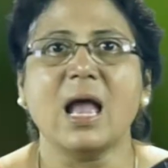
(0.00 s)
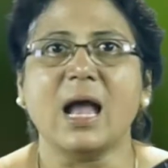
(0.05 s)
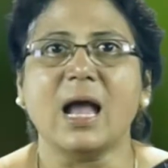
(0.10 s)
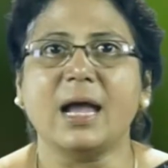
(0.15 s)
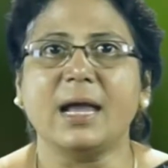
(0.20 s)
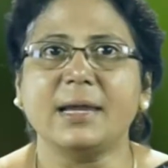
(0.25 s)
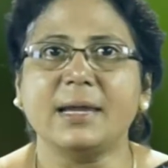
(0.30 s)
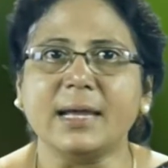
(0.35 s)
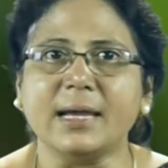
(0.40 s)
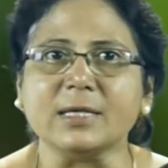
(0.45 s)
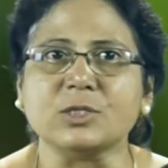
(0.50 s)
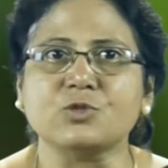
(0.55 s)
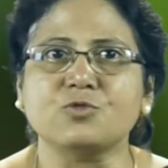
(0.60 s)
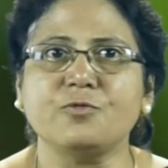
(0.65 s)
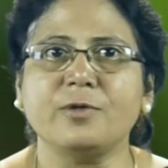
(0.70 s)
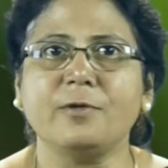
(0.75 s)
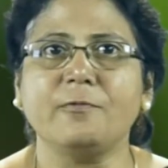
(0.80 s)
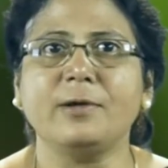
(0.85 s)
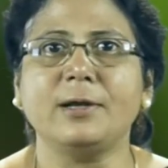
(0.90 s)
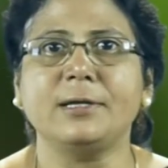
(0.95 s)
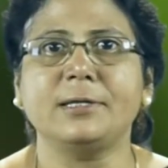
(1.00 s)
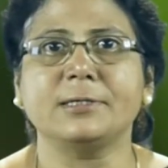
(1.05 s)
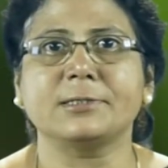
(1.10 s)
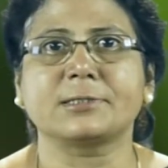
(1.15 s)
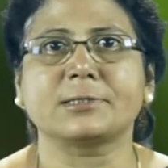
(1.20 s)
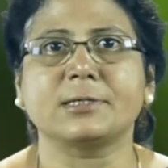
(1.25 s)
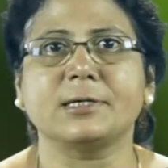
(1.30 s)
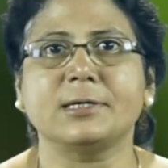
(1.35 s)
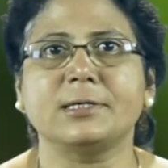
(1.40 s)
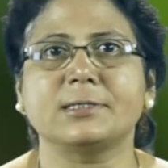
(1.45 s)
And next we will
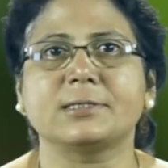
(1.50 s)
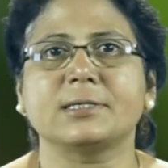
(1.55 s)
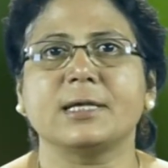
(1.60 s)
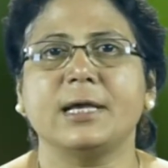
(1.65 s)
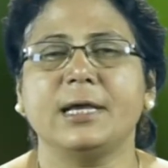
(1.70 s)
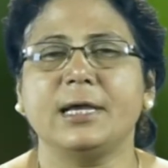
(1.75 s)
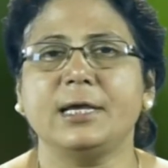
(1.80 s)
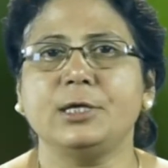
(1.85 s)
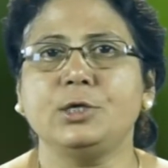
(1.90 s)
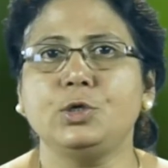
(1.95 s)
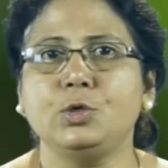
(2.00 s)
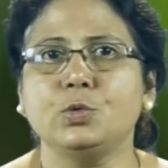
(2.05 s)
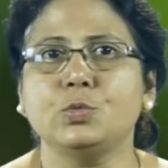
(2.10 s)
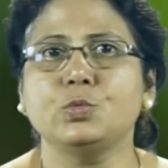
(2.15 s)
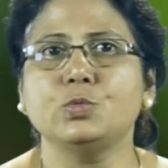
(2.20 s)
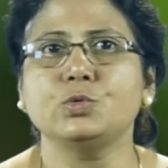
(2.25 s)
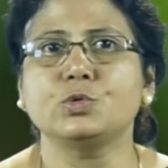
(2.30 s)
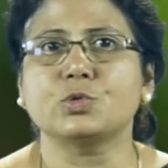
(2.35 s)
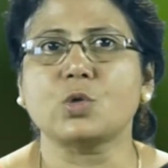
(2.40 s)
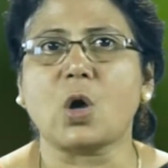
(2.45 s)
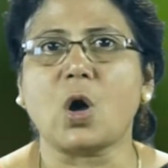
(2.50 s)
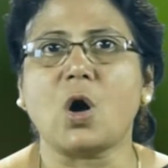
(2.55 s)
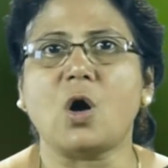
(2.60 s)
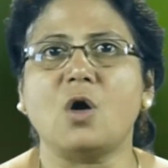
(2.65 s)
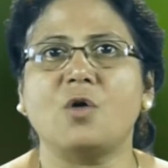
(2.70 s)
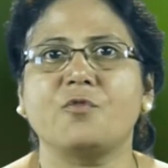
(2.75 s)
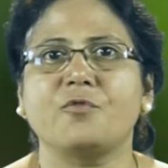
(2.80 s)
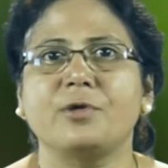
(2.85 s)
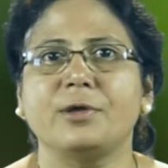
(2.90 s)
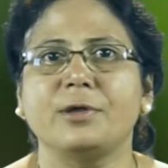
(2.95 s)
discuss a use
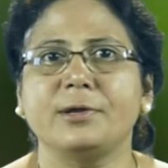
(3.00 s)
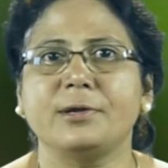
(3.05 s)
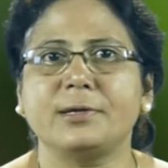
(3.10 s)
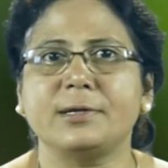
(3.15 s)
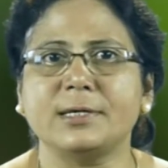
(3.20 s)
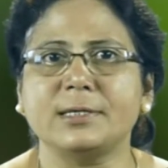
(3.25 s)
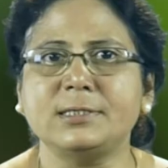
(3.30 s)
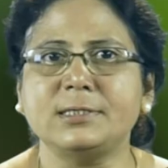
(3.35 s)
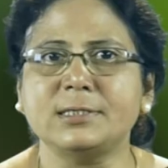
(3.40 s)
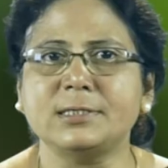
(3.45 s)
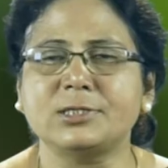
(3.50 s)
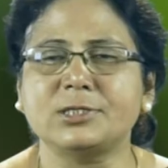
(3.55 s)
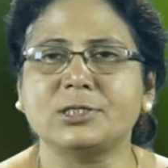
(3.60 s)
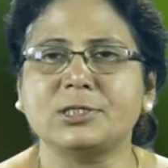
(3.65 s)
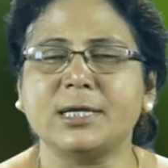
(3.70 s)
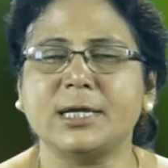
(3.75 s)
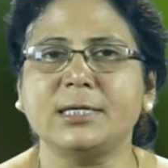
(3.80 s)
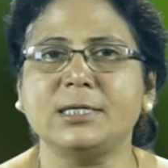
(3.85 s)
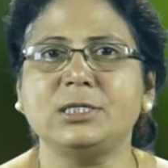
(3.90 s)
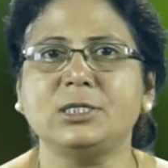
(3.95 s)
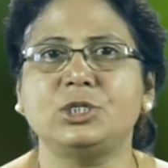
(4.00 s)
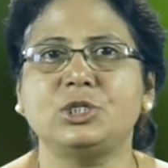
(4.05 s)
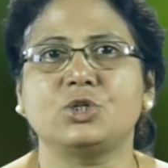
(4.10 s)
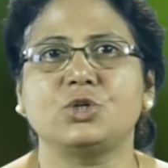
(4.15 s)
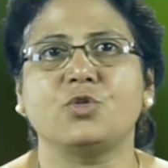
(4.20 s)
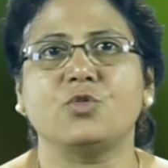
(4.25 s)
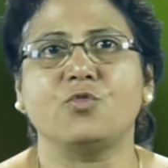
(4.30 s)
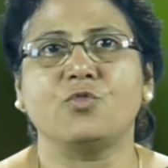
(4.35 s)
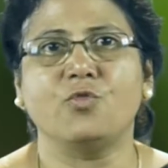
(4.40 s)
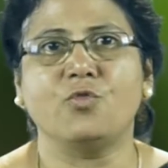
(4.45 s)
of
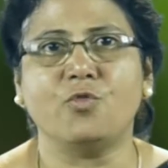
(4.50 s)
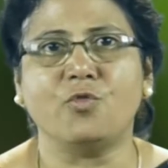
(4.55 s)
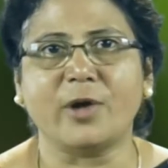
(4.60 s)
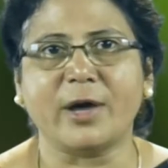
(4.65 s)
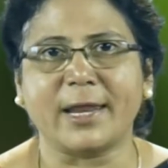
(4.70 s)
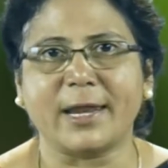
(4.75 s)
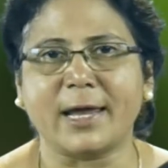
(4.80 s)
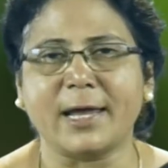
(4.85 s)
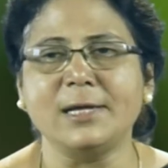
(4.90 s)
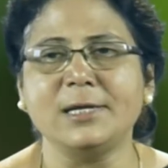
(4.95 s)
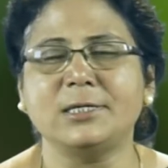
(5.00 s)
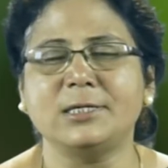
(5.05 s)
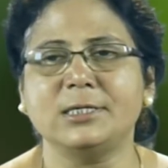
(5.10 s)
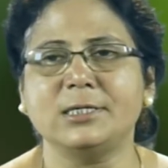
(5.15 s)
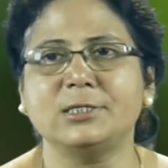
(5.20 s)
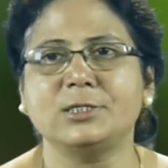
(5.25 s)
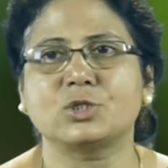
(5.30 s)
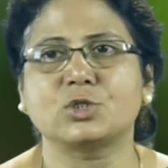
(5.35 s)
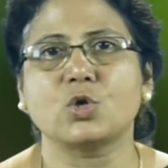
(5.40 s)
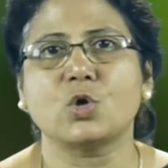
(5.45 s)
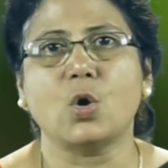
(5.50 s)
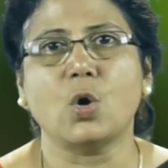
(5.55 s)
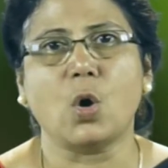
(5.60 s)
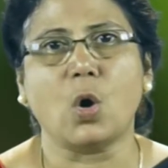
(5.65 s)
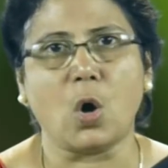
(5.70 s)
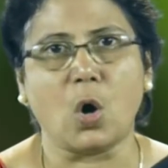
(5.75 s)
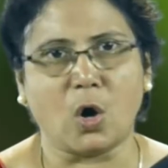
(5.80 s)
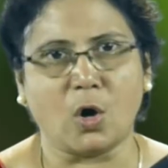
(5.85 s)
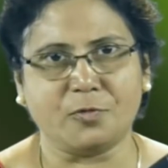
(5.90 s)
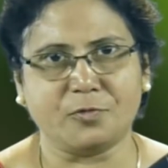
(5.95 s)
resistant varieties
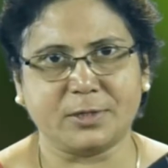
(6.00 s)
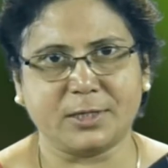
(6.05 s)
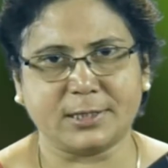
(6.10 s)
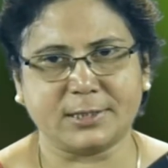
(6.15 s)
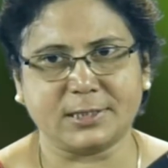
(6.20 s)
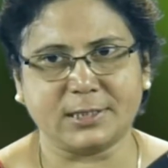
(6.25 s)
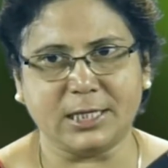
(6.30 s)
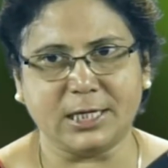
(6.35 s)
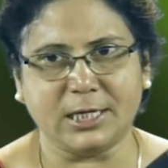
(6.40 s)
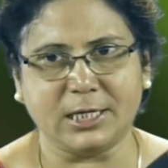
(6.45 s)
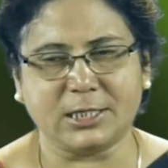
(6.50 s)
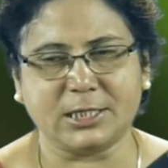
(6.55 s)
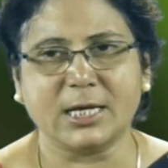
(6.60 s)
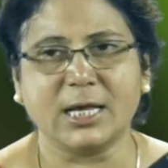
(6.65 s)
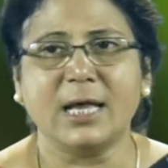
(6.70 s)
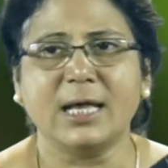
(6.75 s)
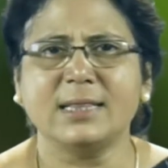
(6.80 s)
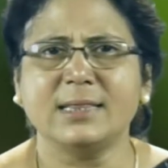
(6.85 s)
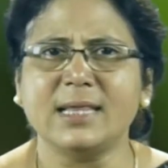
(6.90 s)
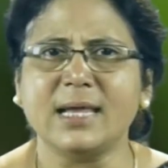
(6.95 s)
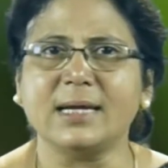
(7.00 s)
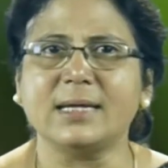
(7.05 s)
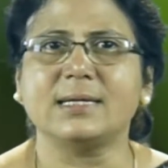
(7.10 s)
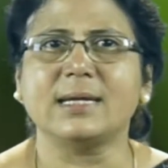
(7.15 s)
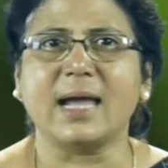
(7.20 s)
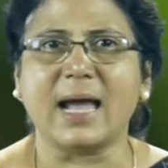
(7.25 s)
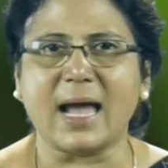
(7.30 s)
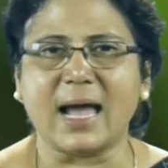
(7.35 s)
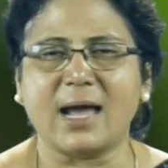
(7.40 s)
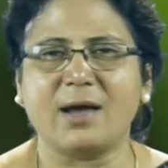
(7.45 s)
of the seed that
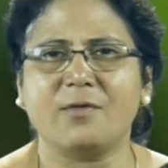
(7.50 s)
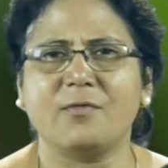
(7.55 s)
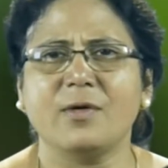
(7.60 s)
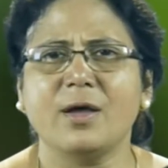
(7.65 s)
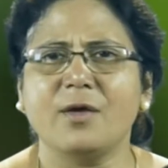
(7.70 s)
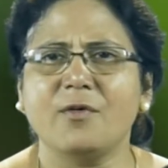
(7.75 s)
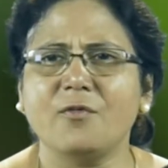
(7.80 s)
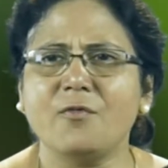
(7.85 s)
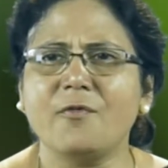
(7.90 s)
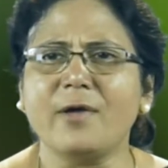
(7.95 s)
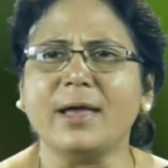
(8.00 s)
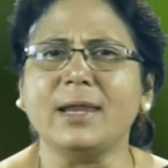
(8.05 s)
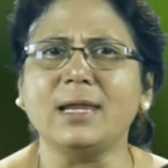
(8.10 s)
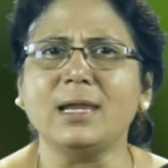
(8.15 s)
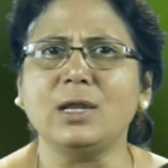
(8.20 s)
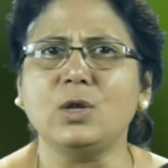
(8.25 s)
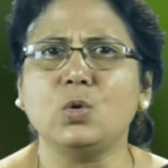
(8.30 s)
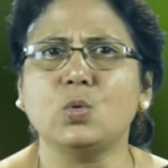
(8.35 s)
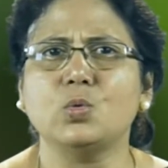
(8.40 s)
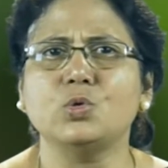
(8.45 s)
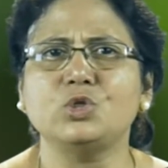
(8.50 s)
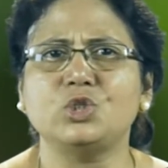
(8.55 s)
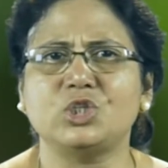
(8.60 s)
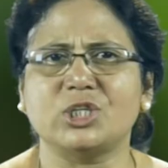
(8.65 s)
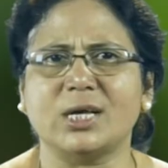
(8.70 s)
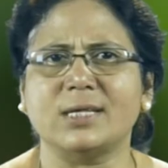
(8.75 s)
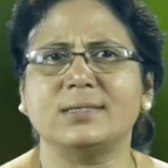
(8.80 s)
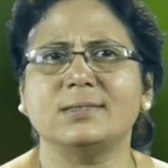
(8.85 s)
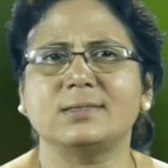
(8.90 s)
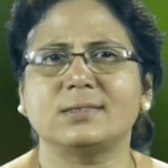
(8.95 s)
have very low
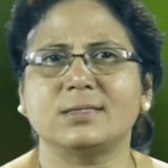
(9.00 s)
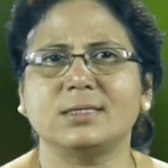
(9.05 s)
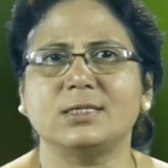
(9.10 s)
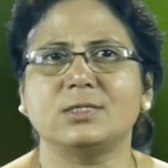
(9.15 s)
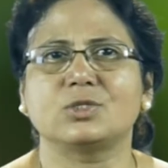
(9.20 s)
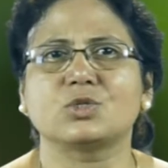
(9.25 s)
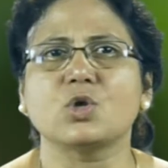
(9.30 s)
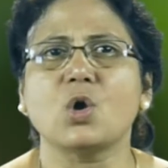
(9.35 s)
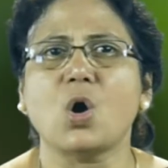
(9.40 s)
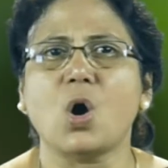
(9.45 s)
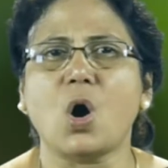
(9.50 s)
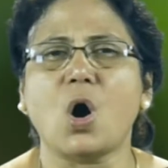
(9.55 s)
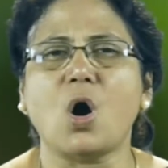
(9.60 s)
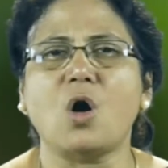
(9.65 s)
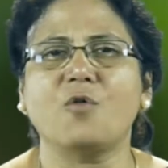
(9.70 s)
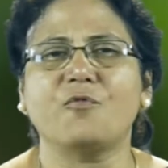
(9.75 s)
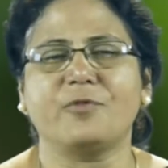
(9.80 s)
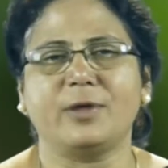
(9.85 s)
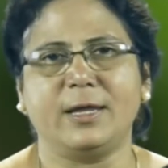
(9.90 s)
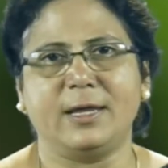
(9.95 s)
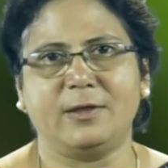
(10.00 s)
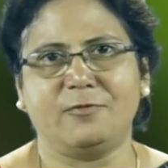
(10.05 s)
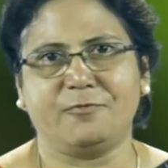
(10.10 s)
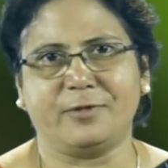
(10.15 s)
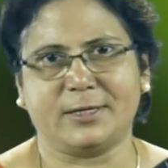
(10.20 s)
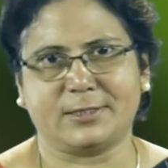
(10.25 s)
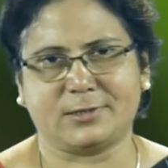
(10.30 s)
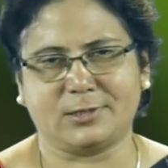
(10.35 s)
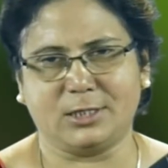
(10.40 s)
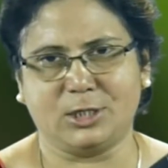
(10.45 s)
chances of
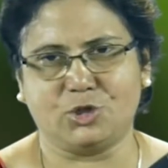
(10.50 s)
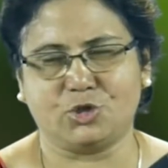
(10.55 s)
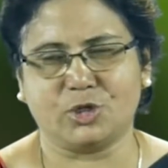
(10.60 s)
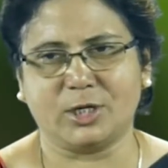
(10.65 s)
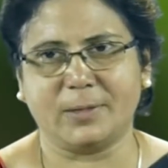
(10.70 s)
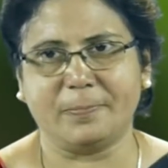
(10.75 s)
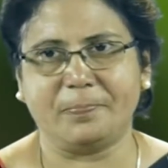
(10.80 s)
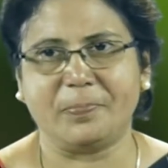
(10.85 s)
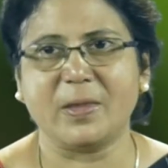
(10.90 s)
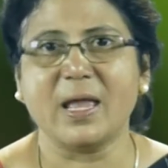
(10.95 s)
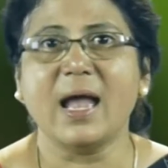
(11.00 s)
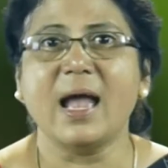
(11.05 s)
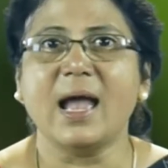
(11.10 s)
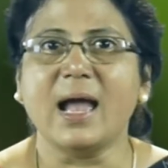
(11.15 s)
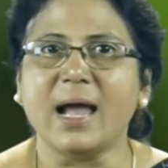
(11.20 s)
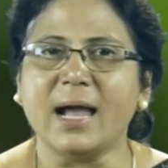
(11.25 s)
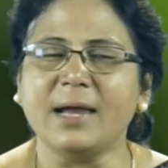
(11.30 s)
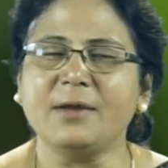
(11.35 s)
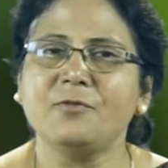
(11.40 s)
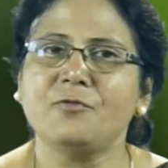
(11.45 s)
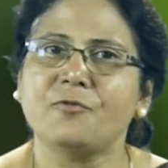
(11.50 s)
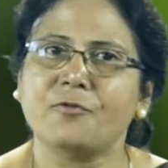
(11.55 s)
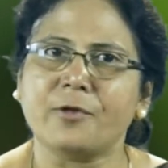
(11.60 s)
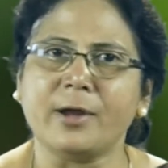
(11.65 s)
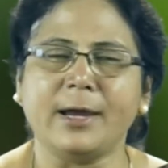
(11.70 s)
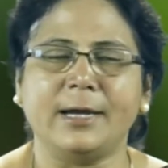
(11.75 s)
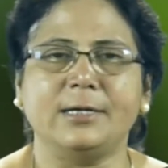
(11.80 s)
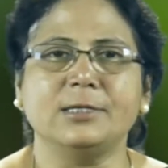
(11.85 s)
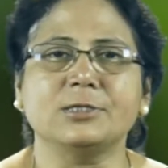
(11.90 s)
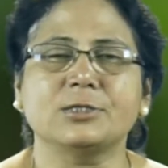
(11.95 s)
infestation. And
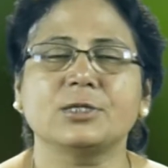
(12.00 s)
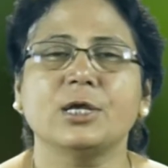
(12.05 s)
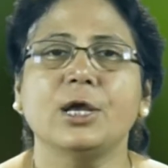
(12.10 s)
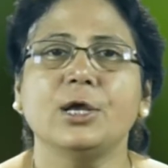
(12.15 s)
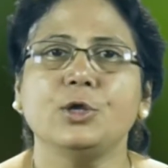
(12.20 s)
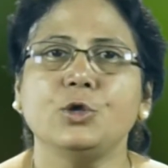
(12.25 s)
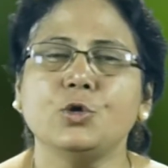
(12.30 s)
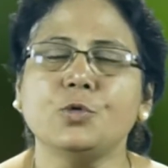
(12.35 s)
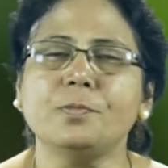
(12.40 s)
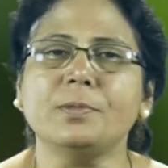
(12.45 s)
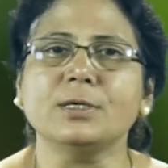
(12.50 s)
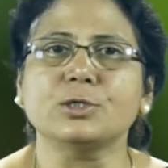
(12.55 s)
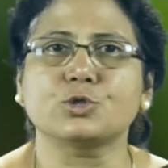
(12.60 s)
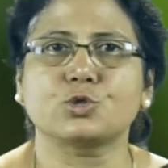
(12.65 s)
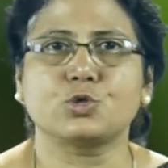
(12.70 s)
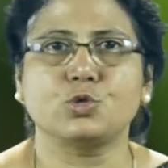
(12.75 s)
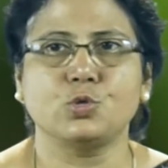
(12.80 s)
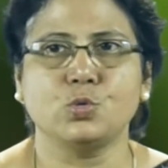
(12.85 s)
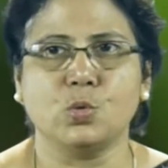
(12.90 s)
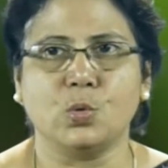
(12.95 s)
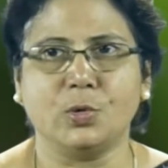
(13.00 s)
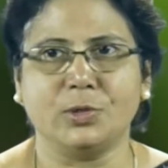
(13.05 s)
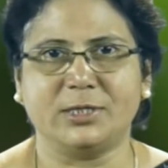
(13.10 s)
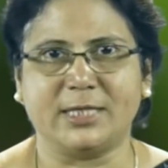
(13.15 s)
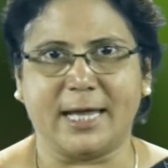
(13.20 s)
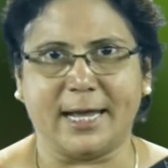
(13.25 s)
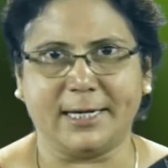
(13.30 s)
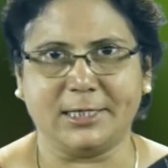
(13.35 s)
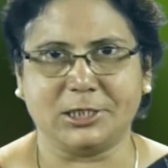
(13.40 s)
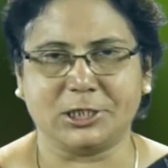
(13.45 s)
friends, you must know
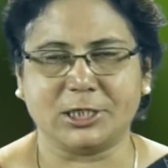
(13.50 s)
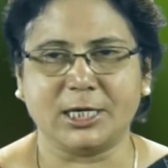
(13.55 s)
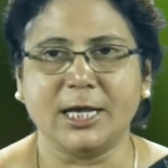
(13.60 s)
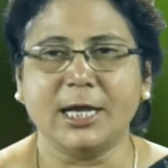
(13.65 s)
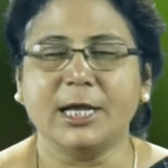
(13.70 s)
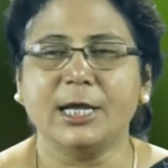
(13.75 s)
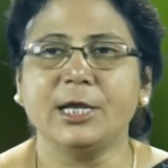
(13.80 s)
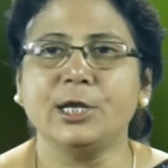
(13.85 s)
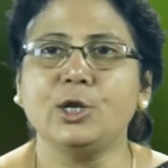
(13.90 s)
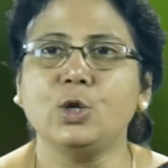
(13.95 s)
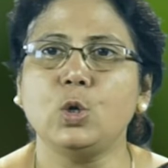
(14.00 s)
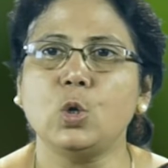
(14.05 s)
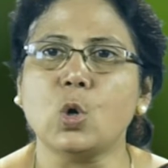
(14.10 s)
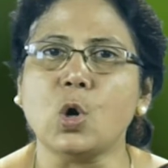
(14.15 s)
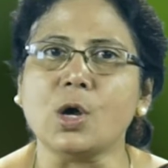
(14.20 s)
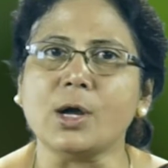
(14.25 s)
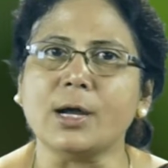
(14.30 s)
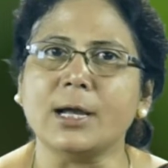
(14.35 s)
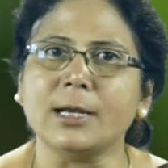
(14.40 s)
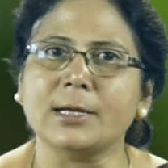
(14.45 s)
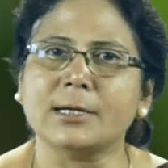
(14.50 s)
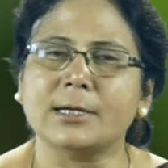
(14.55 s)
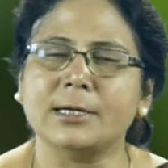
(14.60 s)
that in local